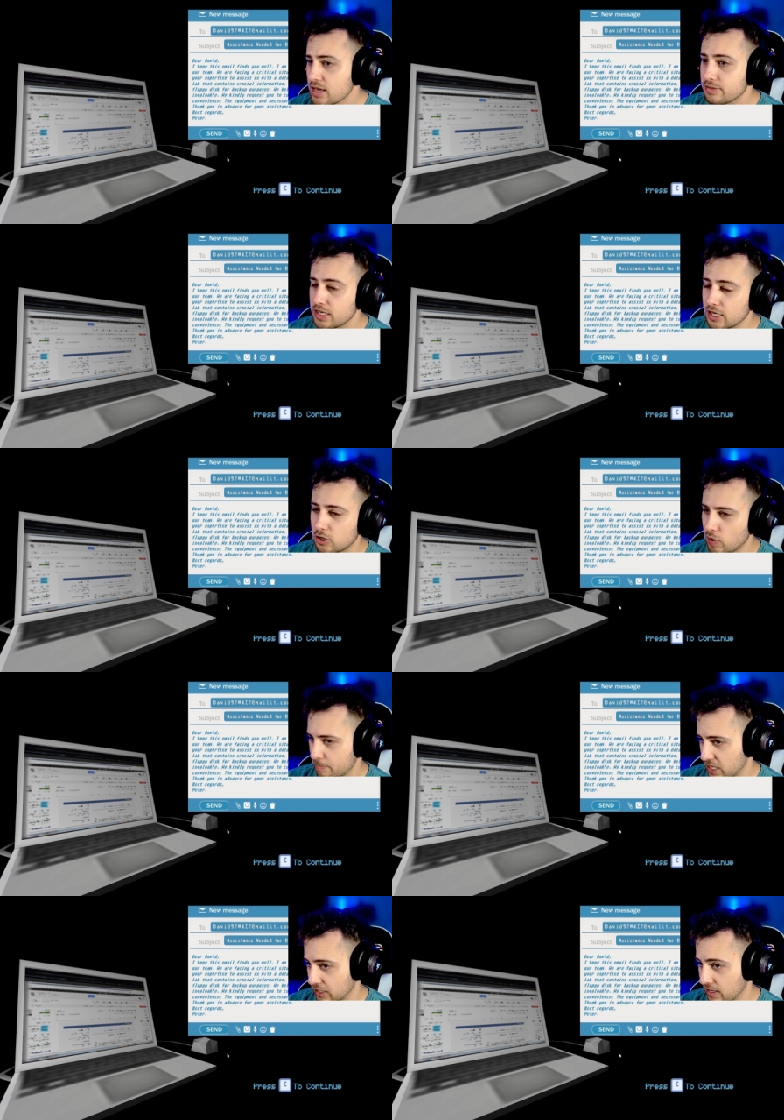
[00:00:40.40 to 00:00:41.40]
The
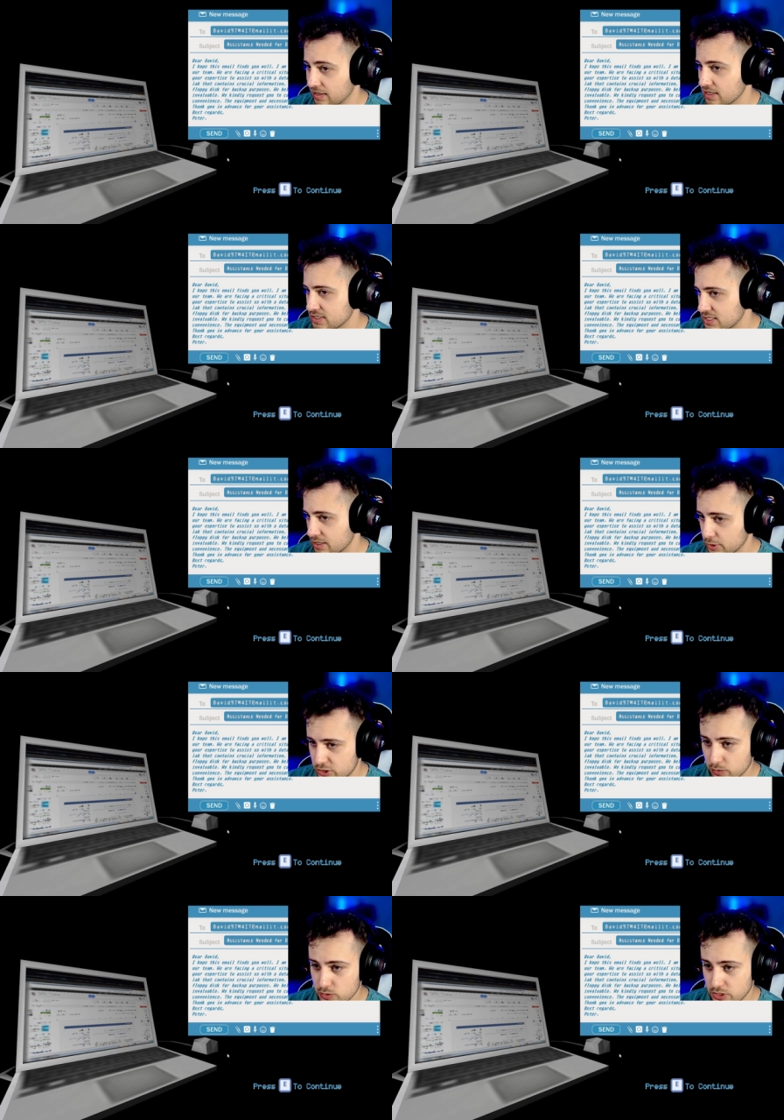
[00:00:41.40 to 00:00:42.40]
equipment and necessary
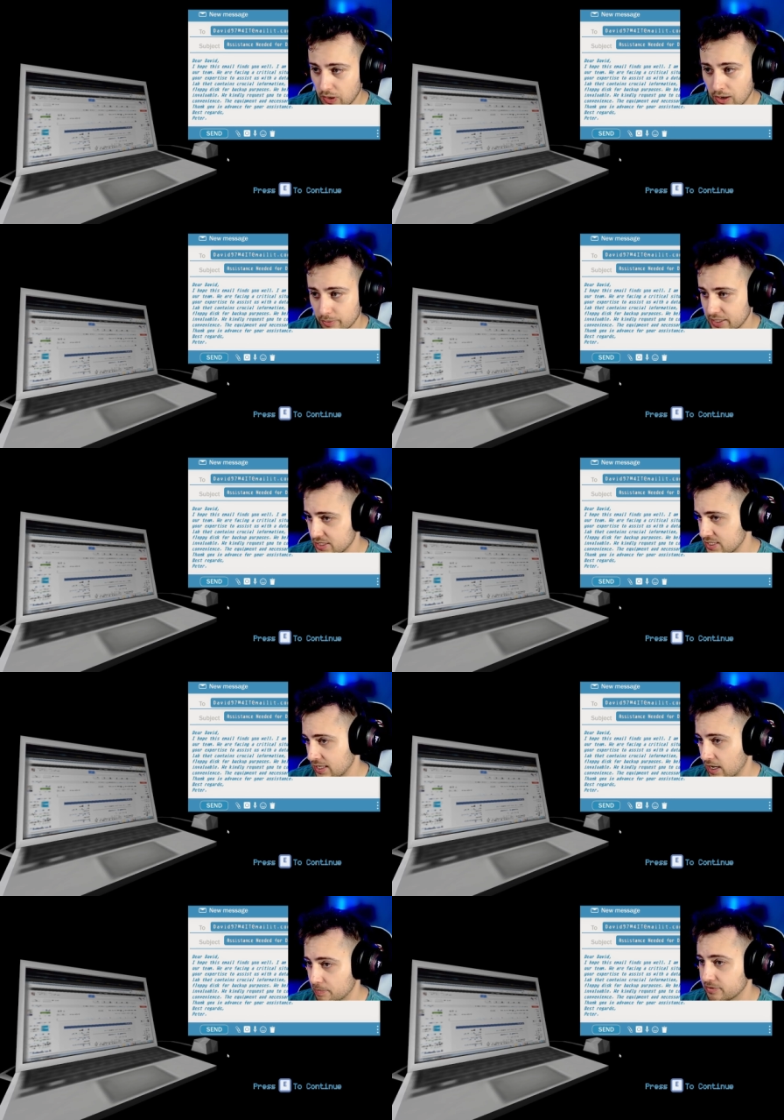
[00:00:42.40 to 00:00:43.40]
tools are already set
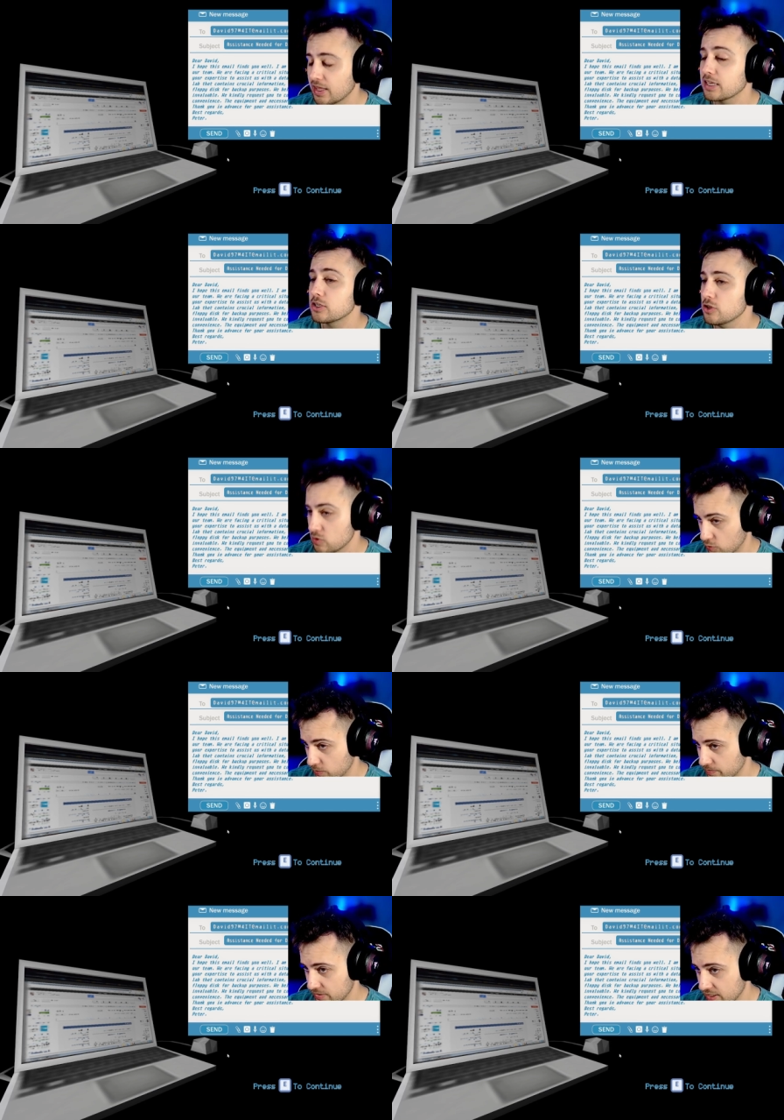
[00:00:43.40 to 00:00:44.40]
up. Thank you
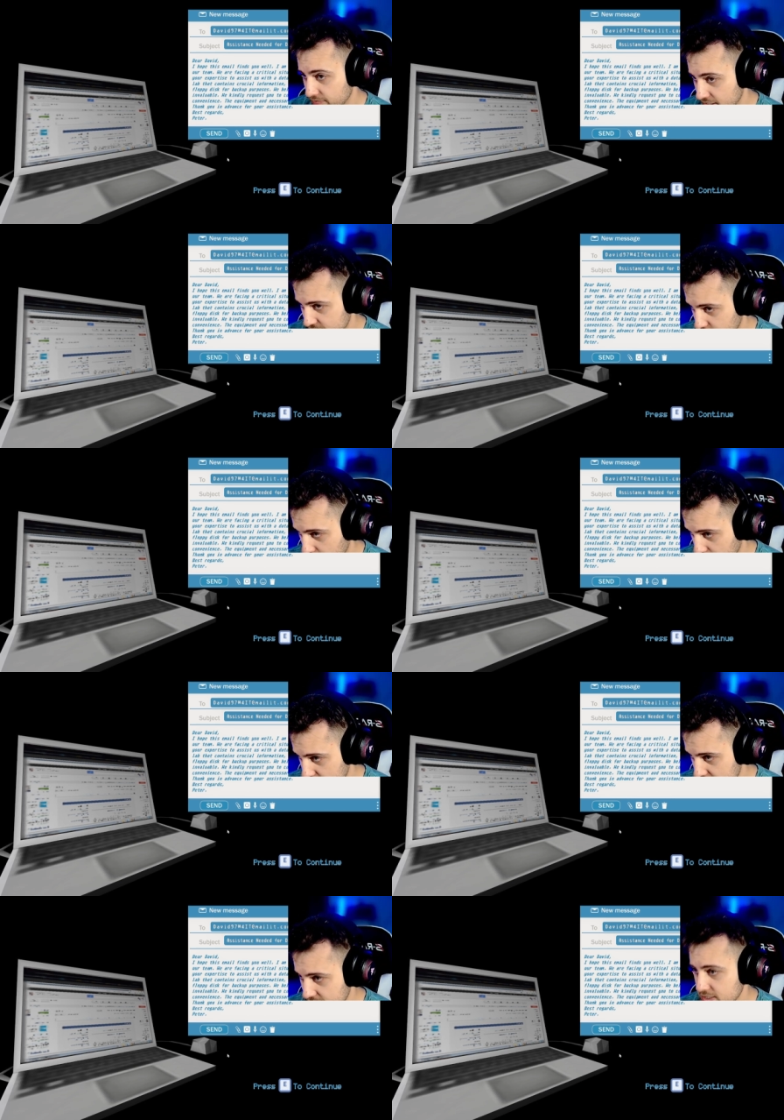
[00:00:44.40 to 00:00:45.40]
in advance for your
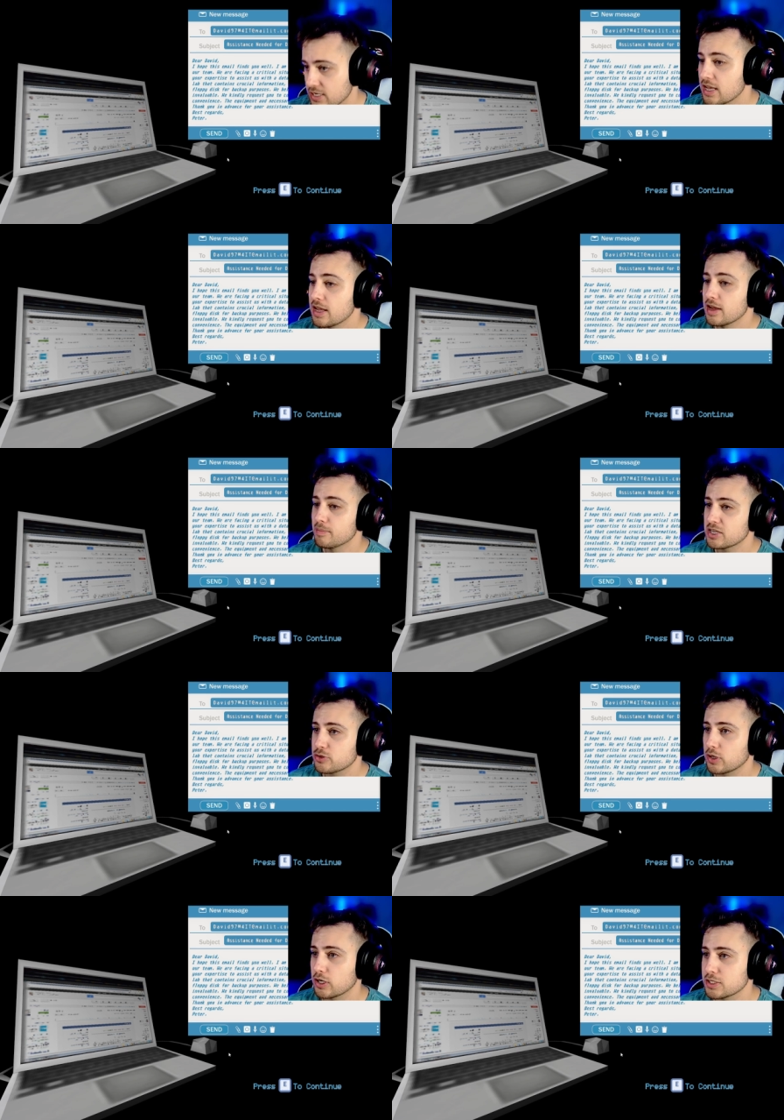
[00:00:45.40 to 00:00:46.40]
assistance. Best
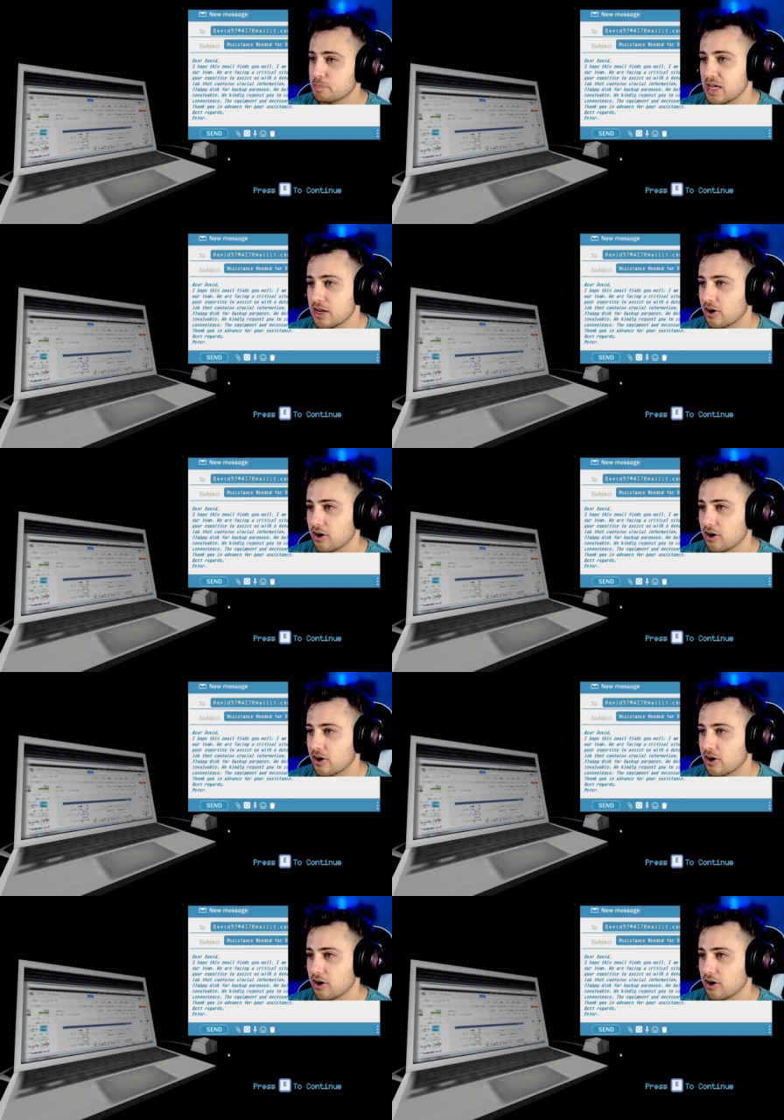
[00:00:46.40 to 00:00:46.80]
regards, Peter.